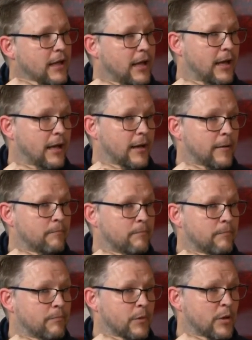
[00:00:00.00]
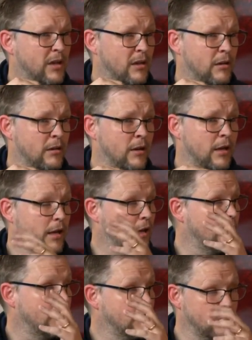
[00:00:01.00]
You
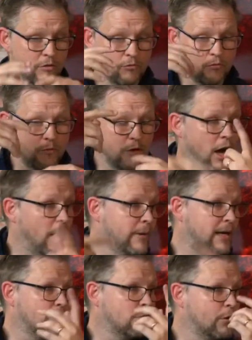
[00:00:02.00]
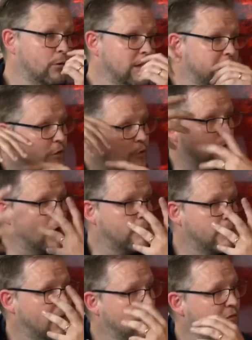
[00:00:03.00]
can combat roll after you
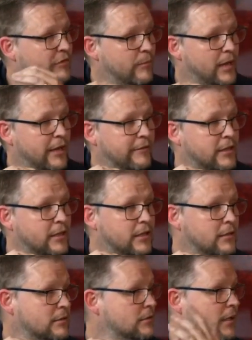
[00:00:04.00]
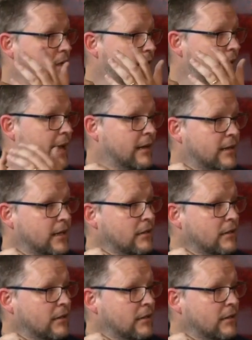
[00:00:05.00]
drop down from a heavy landing.